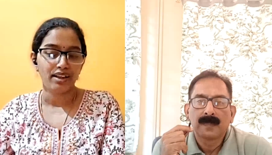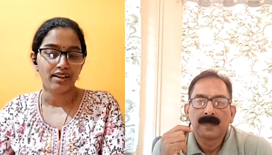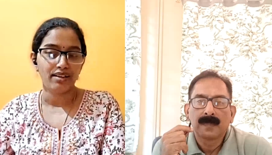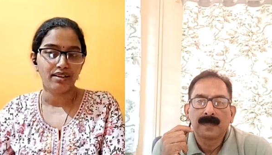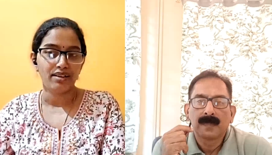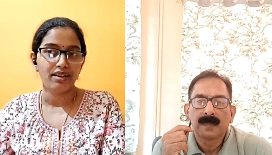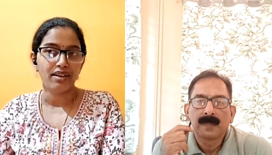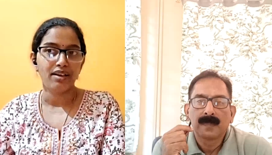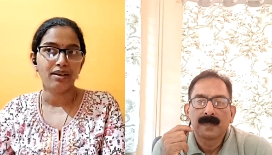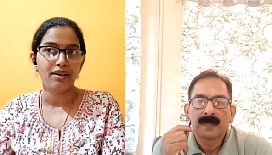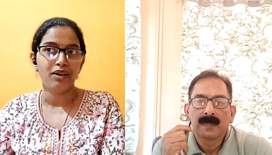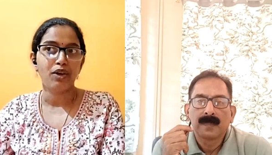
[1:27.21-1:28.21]
Speaker 1: And
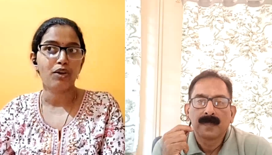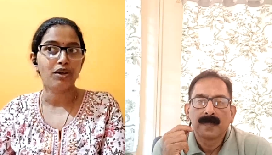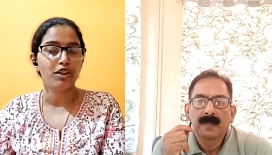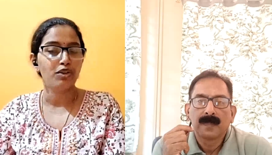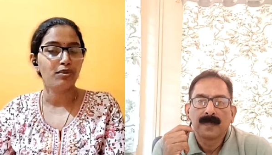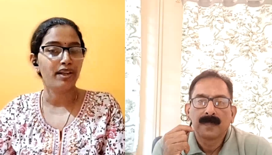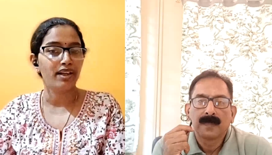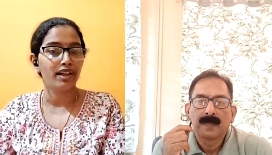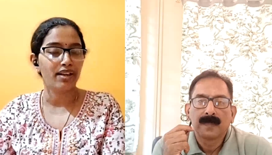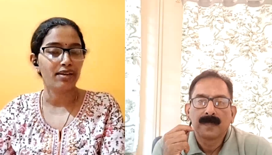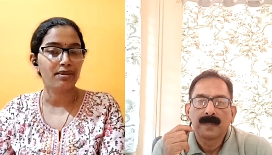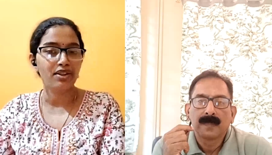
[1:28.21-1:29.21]
according to my
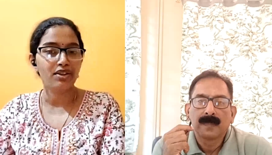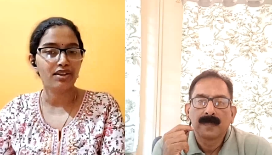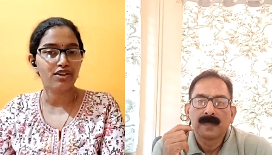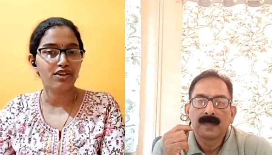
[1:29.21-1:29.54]
academic